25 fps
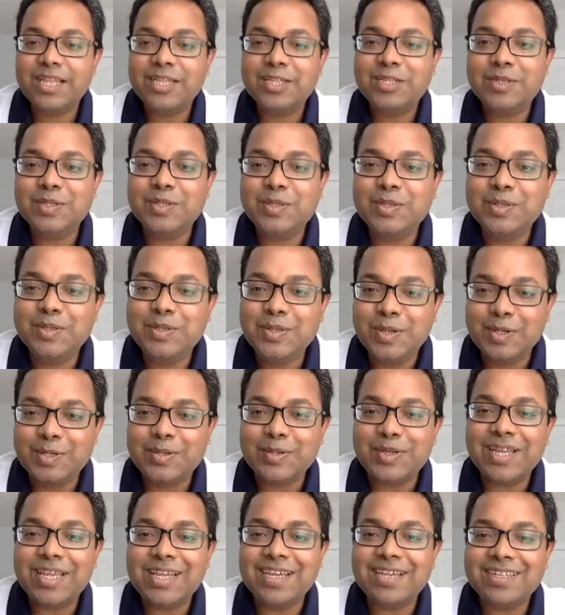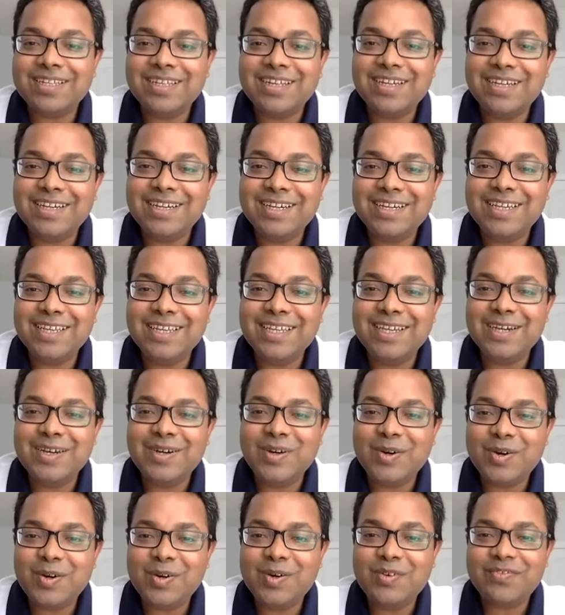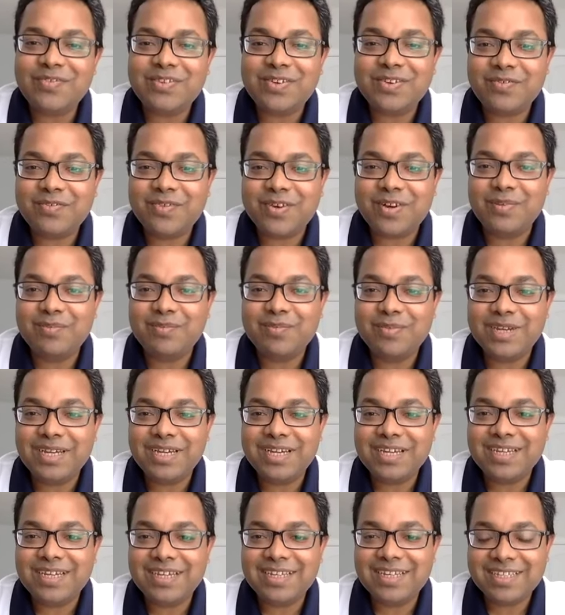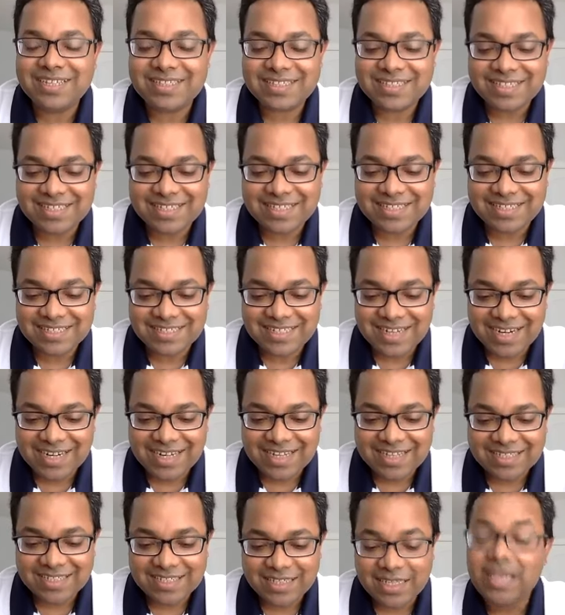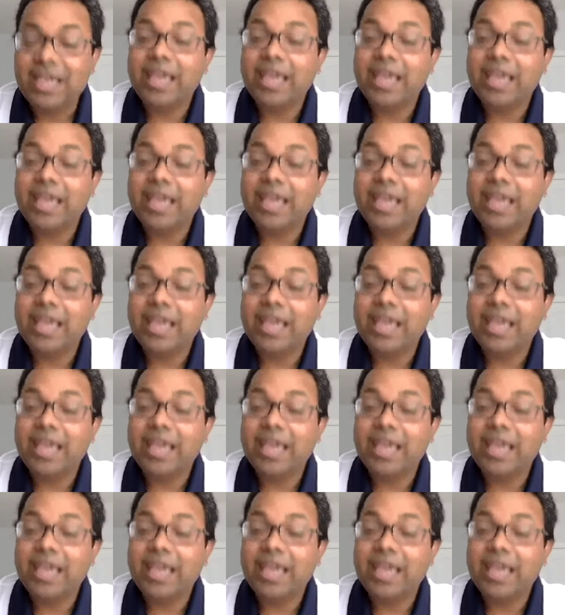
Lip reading: to not to take a year off from his studies.